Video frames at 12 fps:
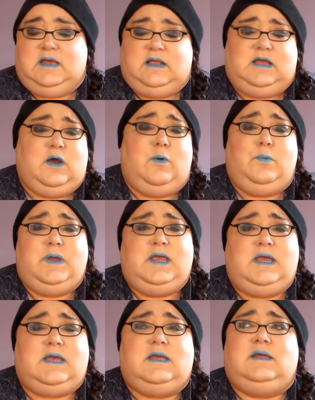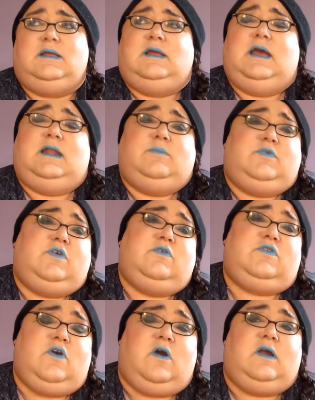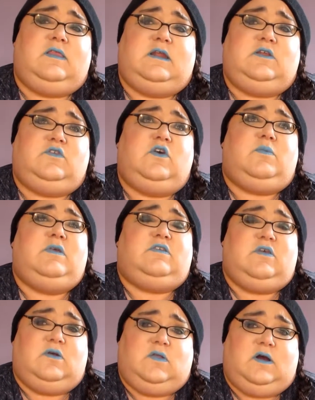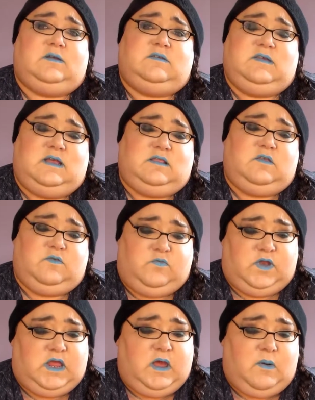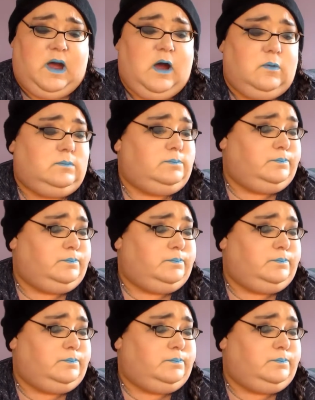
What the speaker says: like a week, and I'm so sorry that it took me so long to get this video out.